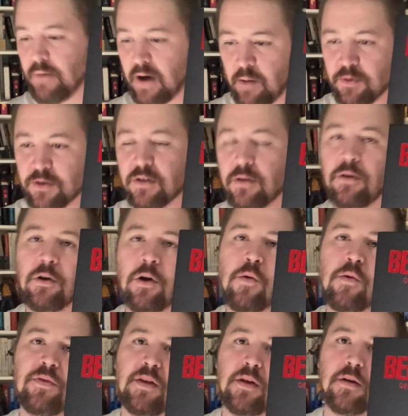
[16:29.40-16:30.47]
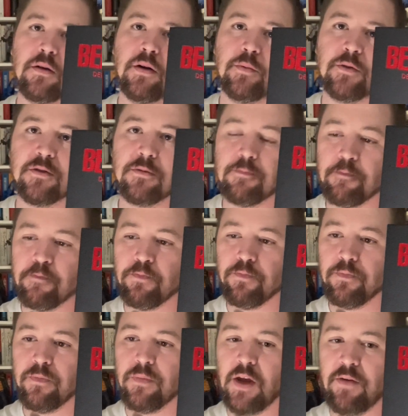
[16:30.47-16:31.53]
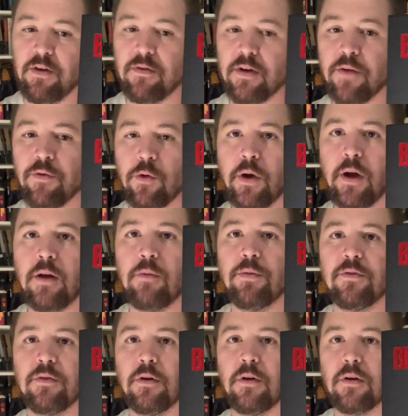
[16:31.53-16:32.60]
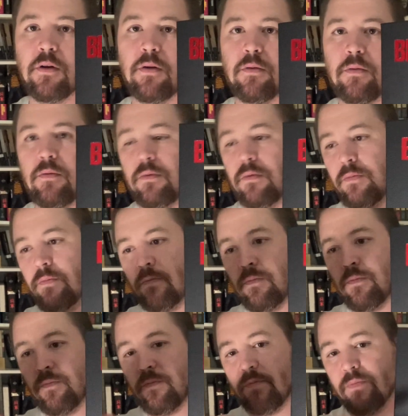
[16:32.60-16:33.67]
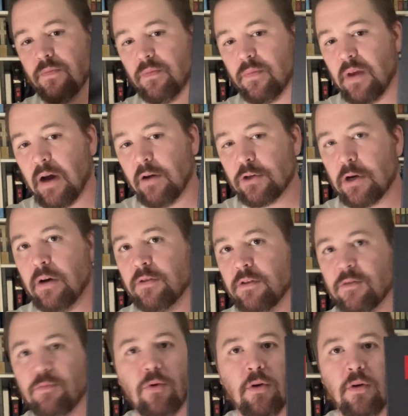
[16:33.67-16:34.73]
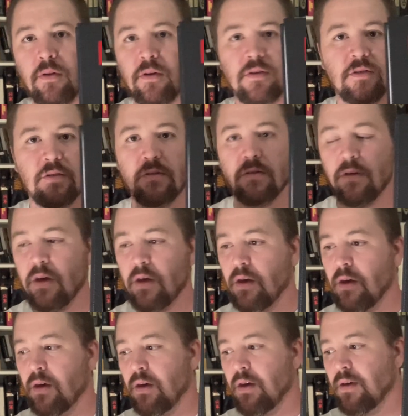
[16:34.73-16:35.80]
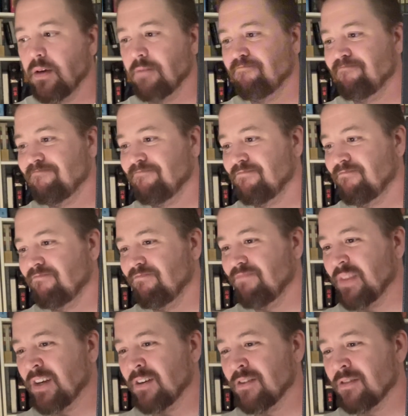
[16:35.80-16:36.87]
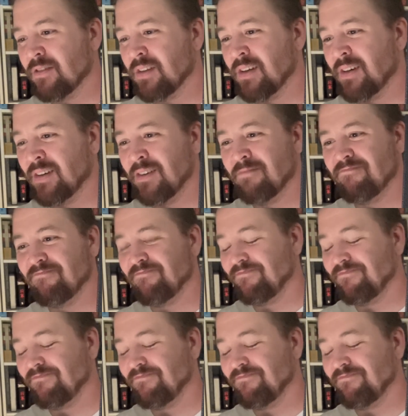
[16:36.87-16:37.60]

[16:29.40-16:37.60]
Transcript: I'm just going to go with the eclipse. If you've never read Berserk, I'll try not to spoil this. There's a